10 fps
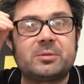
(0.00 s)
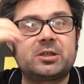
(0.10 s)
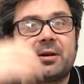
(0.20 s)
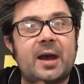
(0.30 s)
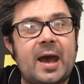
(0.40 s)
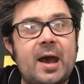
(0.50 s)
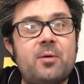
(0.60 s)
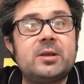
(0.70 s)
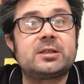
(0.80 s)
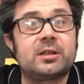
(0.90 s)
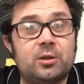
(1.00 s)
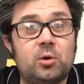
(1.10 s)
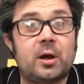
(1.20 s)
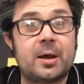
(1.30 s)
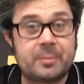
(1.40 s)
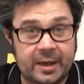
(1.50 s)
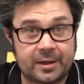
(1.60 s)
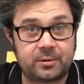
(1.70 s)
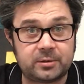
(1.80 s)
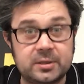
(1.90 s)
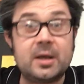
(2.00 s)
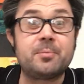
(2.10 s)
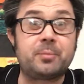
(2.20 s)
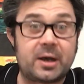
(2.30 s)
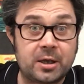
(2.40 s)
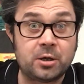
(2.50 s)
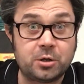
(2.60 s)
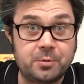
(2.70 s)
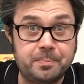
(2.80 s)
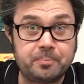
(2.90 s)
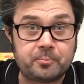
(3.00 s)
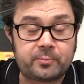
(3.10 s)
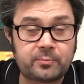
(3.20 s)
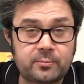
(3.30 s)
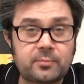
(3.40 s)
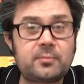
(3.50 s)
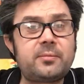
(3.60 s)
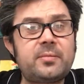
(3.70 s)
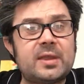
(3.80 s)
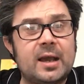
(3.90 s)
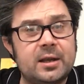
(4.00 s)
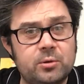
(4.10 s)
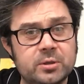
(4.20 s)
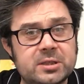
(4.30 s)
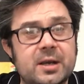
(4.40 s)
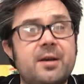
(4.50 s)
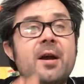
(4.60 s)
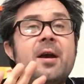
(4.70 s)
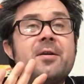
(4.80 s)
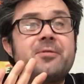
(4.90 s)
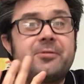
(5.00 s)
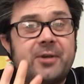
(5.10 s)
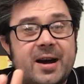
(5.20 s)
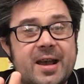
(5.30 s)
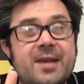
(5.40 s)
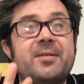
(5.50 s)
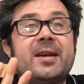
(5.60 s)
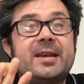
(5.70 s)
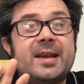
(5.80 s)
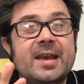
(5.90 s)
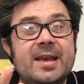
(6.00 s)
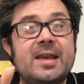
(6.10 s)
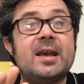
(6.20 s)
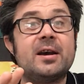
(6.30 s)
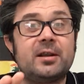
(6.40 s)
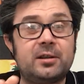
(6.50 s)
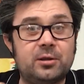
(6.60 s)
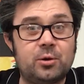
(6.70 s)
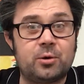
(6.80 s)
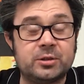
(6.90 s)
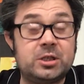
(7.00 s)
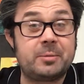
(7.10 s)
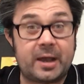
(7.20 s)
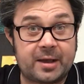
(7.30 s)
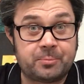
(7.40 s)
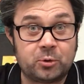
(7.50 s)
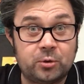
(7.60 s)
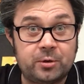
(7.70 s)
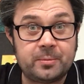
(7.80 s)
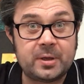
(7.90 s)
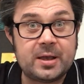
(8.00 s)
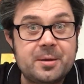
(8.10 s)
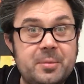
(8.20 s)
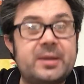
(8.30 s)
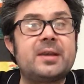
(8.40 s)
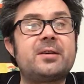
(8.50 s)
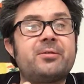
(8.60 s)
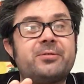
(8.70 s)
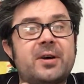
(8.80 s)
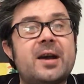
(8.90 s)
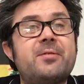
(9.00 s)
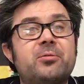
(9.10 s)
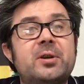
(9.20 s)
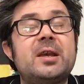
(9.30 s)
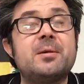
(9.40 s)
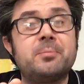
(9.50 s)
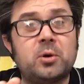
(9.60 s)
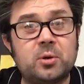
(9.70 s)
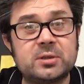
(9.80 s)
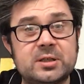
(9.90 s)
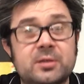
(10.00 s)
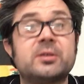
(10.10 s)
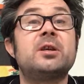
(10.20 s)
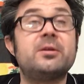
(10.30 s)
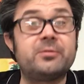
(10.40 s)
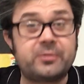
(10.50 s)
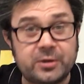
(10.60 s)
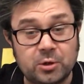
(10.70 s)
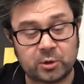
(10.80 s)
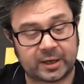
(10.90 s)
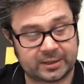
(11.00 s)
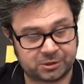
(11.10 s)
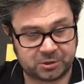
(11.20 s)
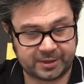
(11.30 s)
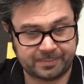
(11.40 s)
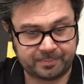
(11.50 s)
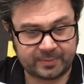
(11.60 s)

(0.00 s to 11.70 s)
So how is the law upheld? By whom? And also 5 key laws. You might have more, but think of 5 really important laws for your country.